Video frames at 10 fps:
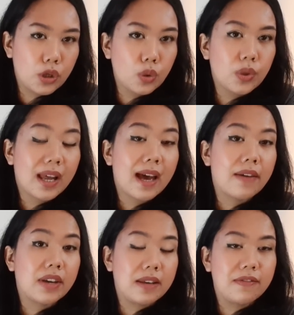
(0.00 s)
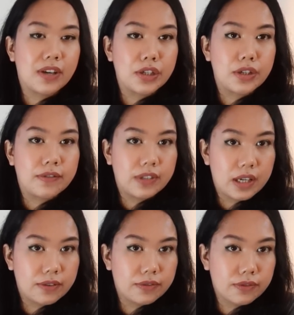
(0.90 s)
but you will have a confession
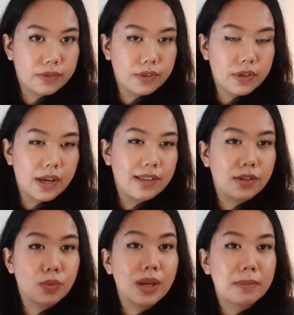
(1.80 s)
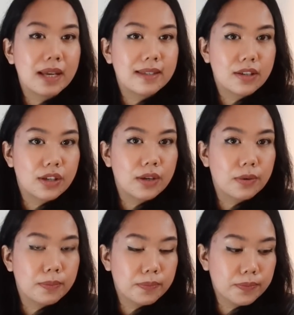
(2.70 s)
of love. It's a sweet message
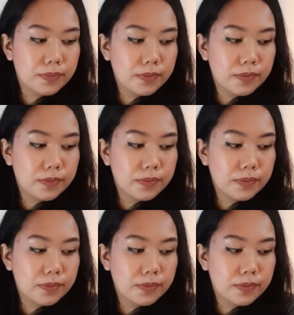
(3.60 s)
here.